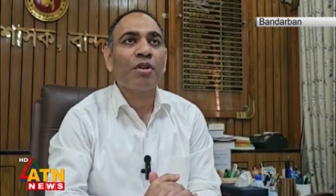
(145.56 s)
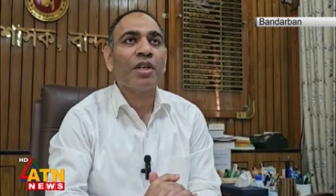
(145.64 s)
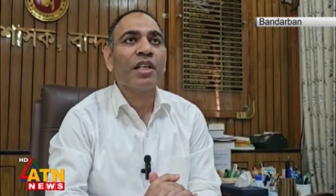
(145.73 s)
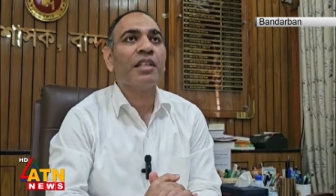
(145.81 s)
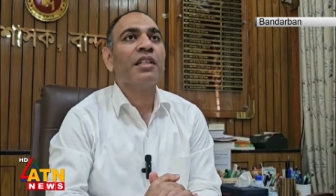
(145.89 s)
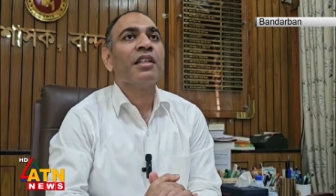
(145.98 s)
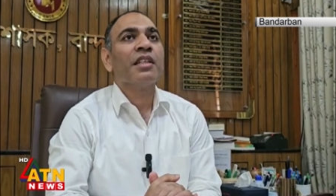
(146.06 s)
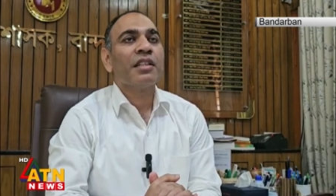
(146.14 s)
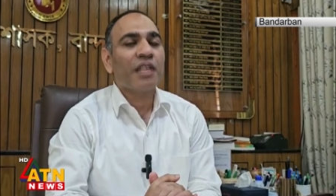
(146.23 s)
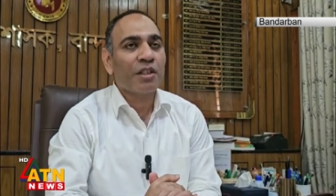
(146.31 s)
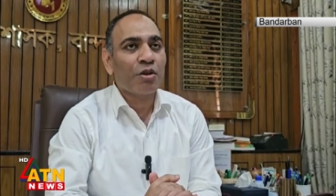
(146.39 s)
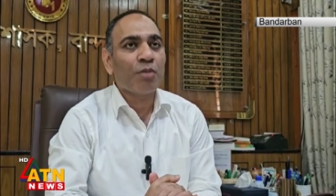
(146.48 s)
beefed up
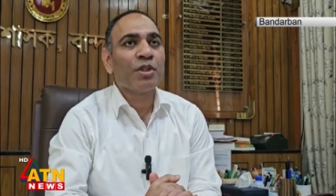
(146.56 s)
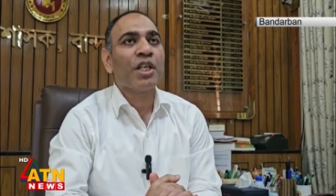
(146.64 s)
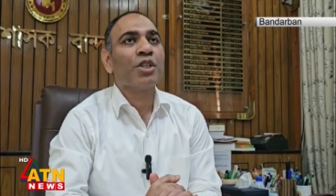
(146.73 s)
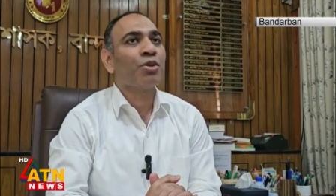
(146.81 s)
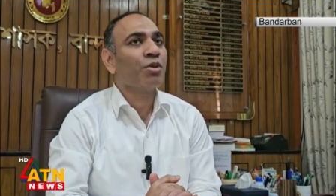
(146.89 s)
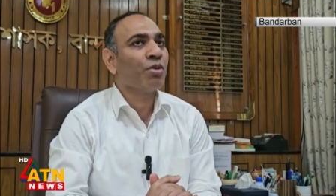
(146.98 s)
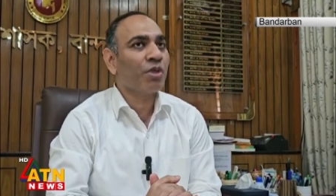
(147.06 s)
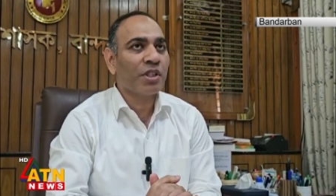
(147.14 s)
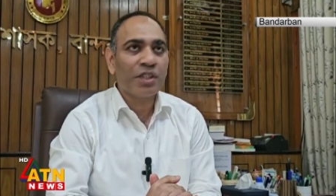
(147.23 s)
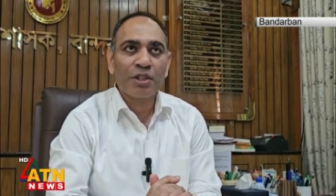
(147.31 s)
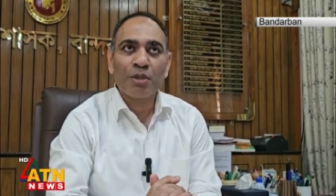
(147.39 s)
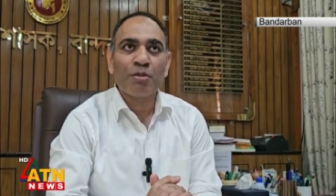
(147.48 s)
in all
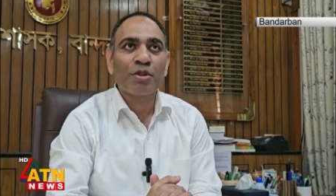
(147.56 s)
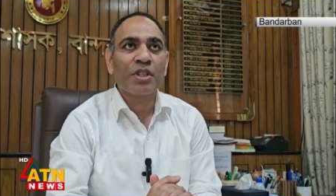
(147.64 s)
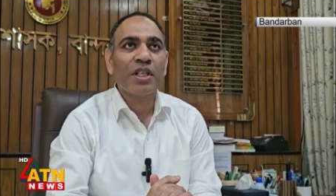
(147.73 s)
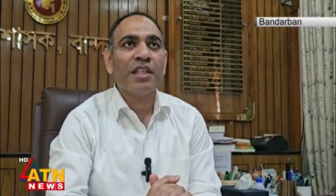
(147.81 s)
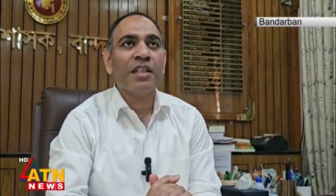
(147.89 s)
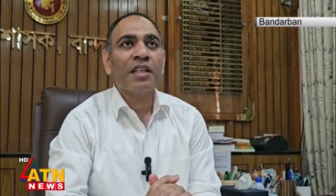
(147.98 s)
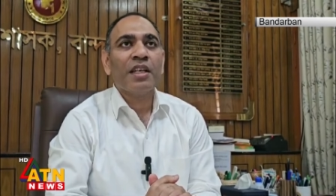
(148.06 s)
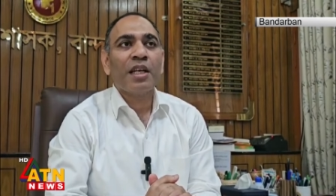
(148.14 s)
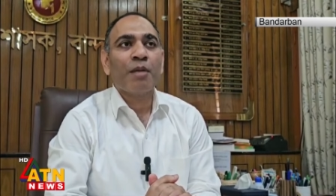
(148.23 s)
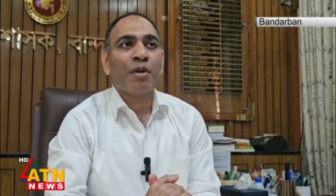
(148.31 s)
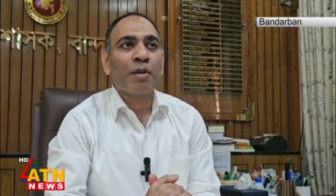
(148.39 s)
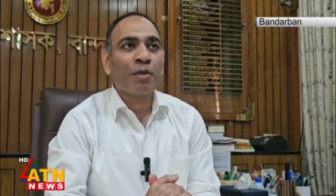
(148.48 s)
banks and ATM
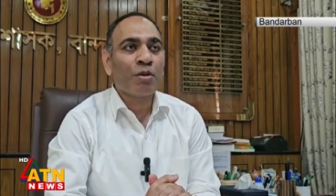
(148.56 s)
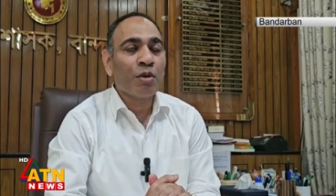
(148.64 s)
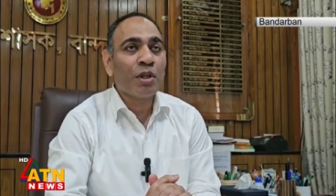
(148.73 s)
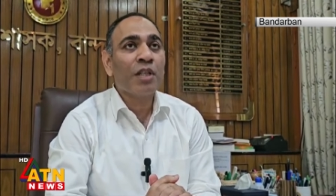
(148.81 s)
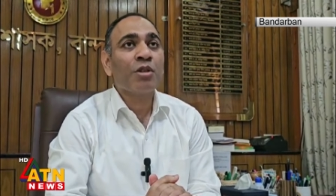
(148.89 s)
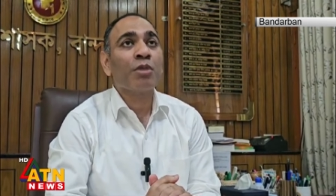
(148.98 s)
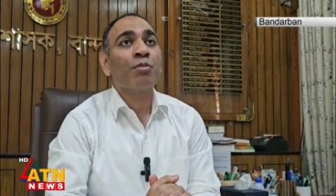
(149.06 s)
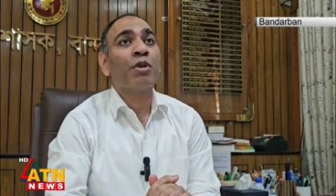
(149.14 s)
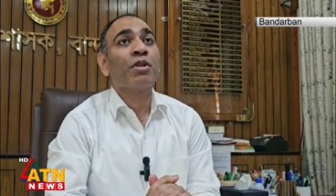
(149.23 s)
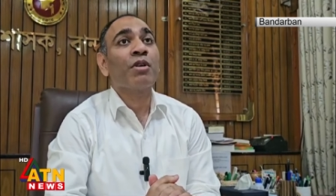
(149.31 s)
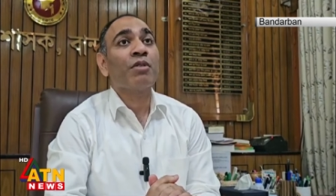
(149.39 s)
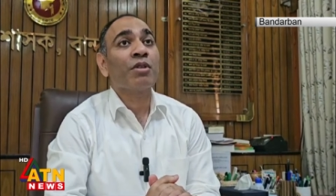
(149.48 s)
booths in the
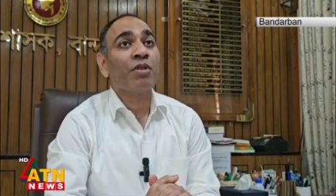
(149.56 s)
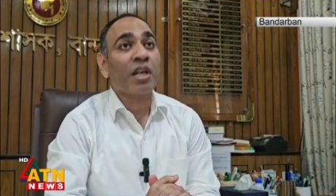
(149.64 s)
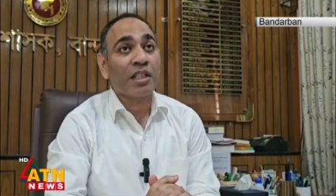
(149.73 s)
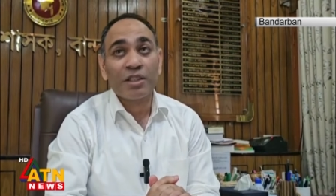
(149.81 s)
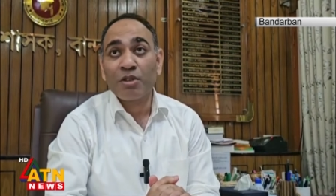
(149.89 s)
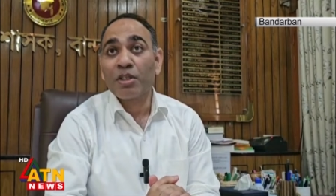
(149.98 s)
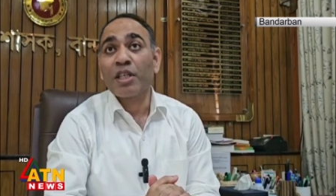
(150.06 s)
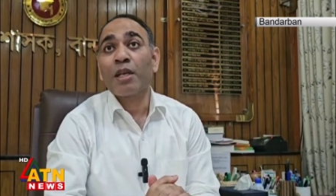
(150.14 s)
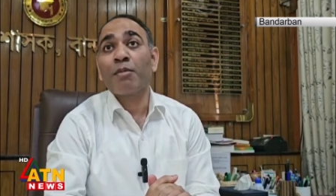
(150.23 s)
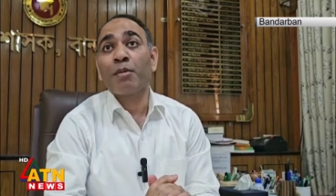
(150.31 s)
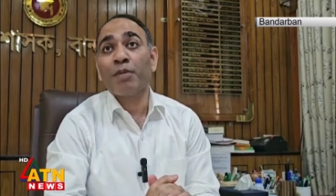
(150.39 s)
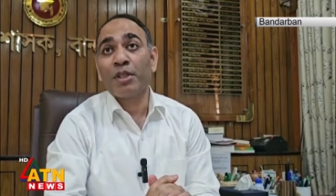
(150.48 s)
district Shadar.
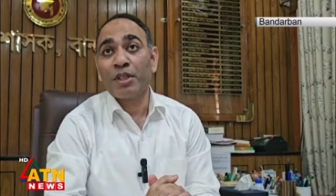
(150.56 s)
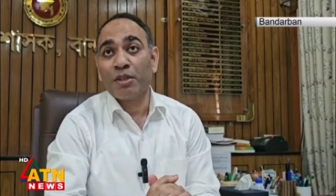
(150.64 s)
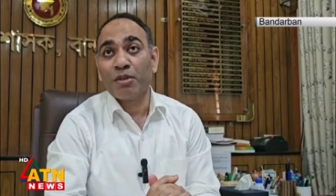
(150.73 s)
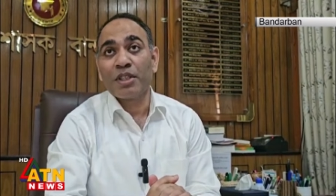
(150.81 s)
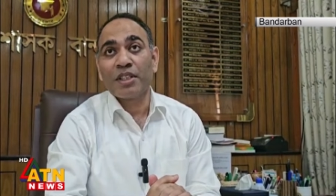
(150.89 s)
However,